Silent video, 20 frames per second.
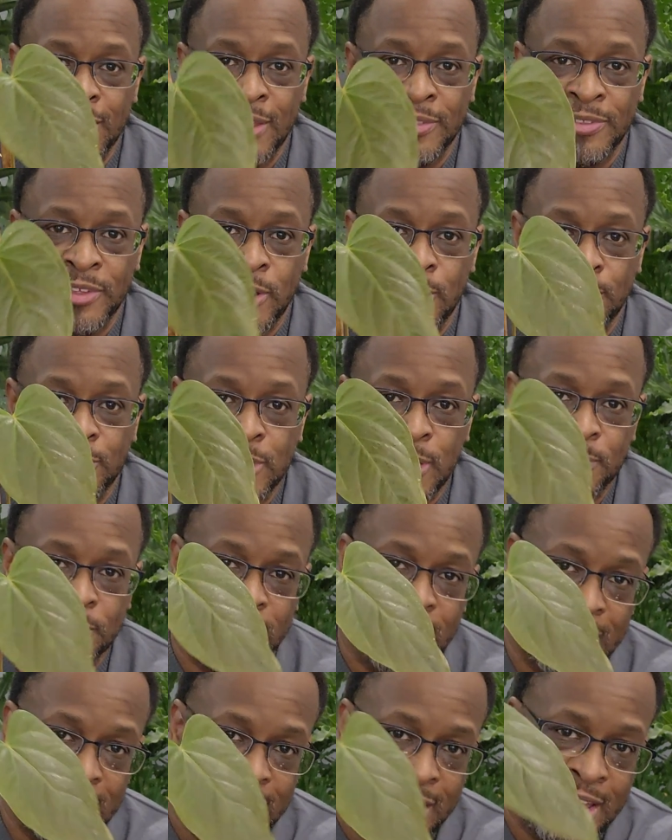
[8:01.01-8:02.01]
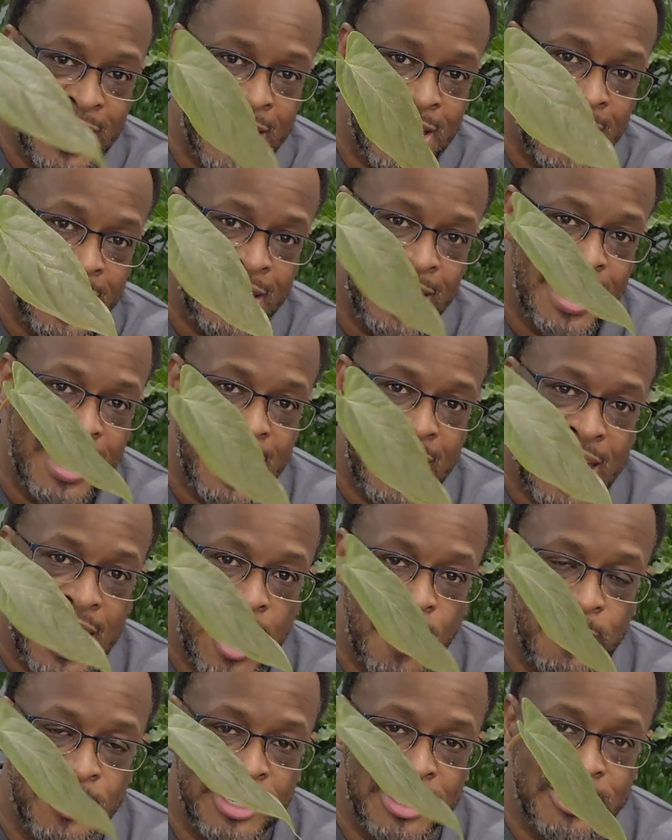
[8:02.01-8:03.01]
Anthurium chamberlainii.
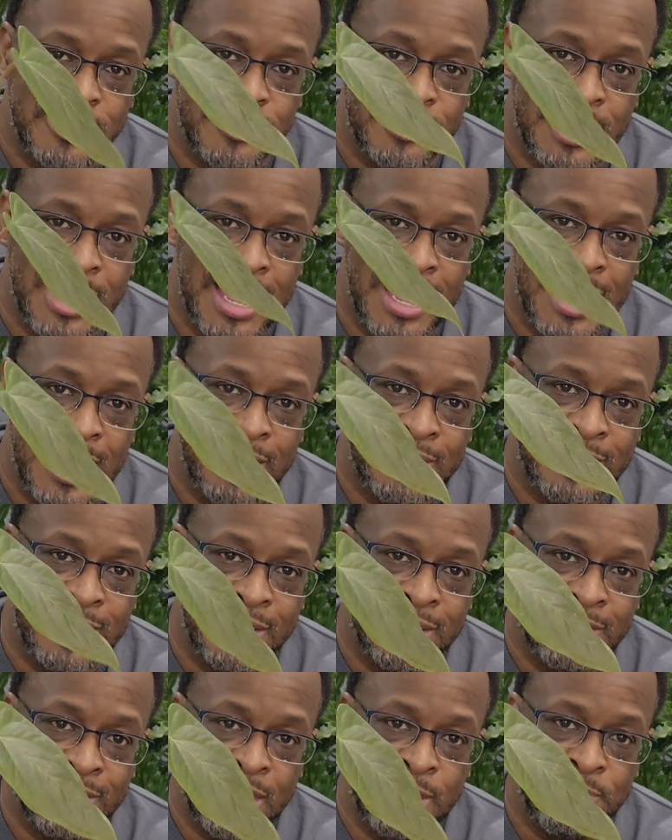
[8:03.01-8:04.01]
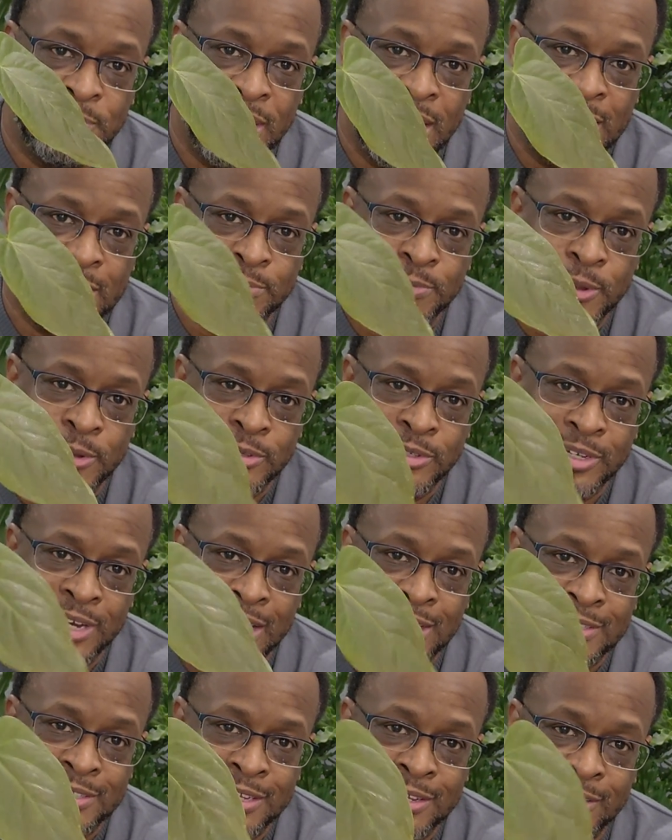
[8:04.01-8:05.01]
I will keep you guys posted
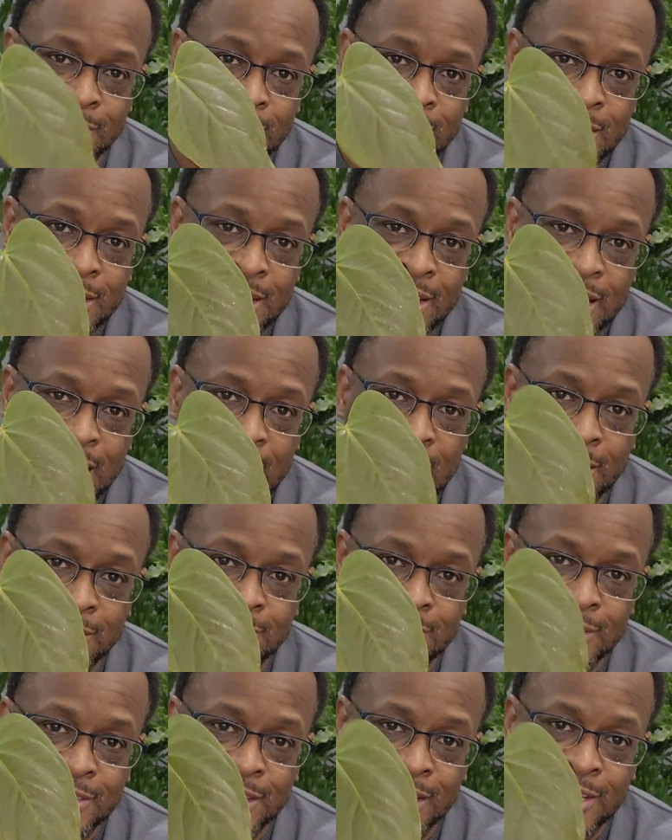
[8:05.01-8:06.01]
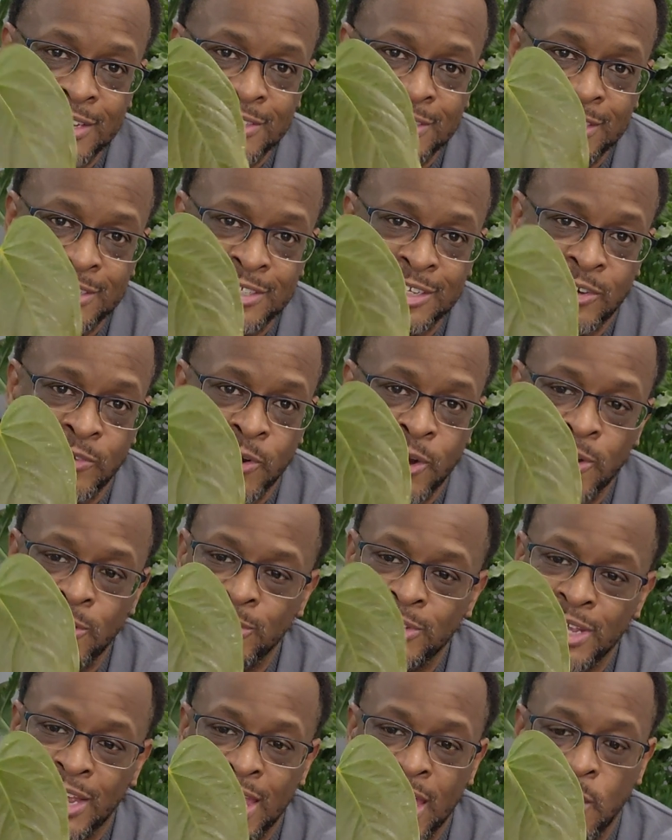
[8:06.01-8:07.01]
as to how she does as she
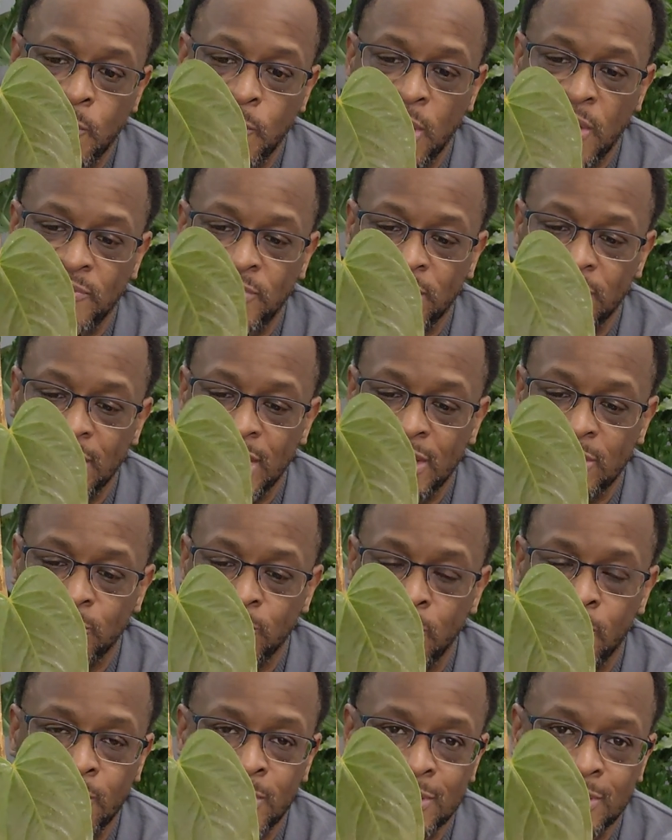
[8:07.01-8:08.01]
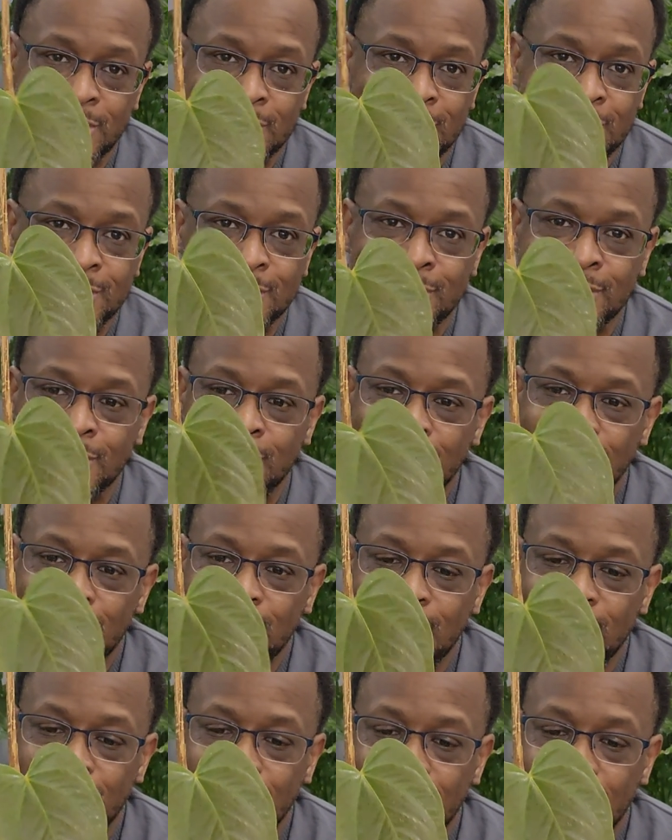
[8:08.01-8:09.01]
grows. I can't wait for the next growing season.
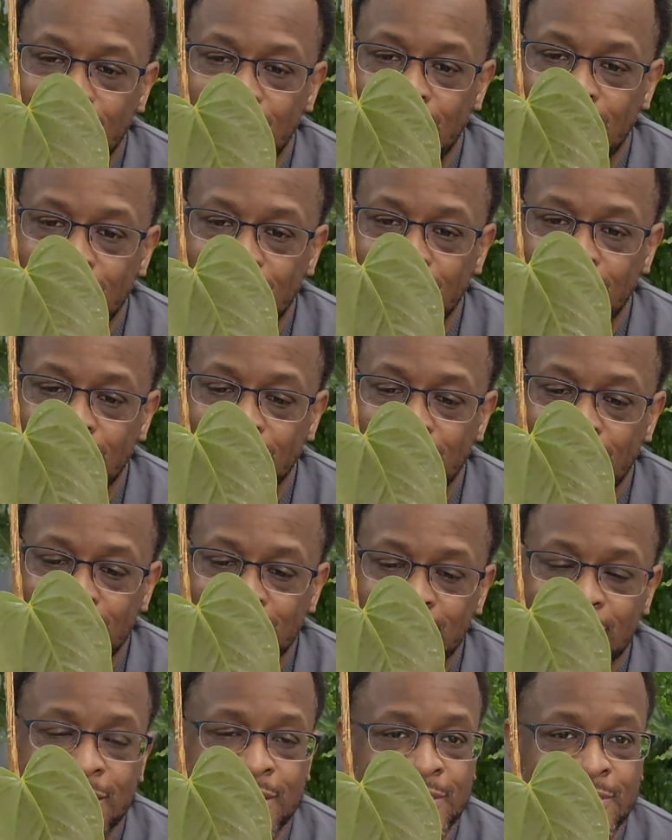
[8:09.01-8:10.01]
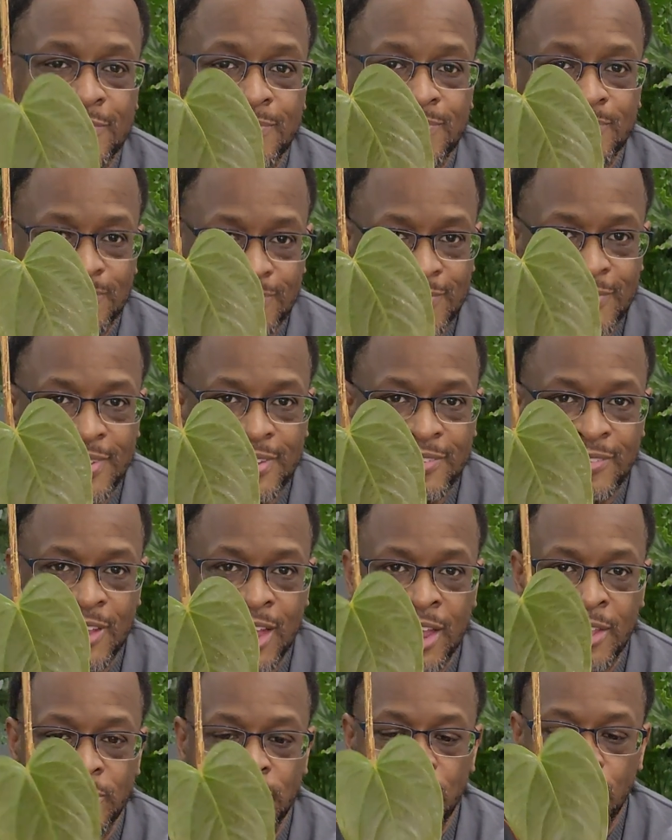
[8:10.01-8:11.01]
And that's it.
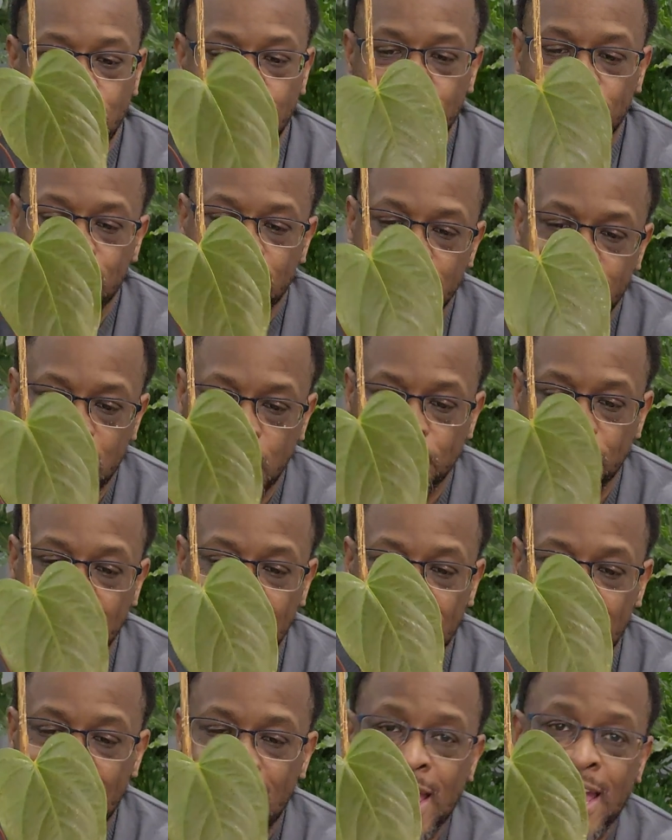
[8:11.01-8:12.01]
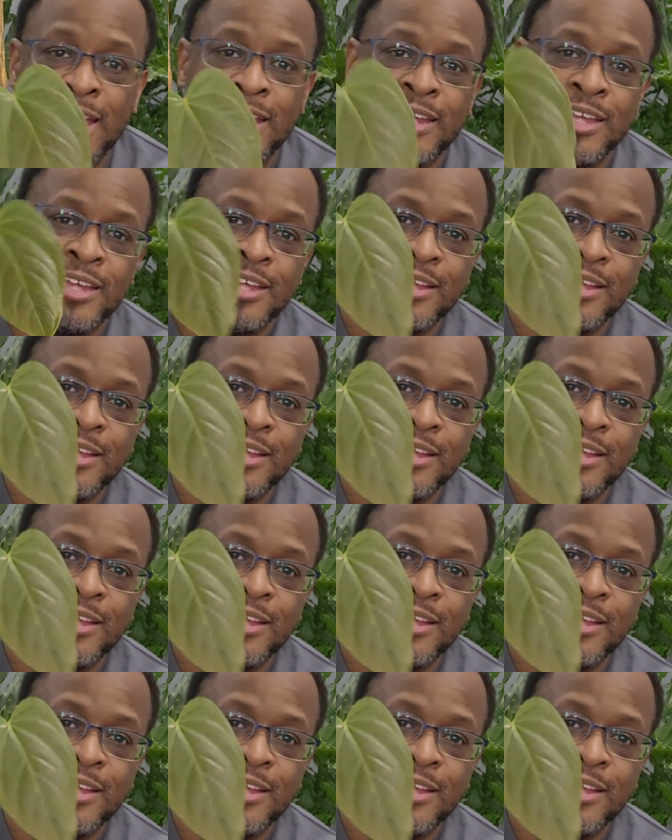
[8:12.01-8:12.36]
Anthurium chamberlainii,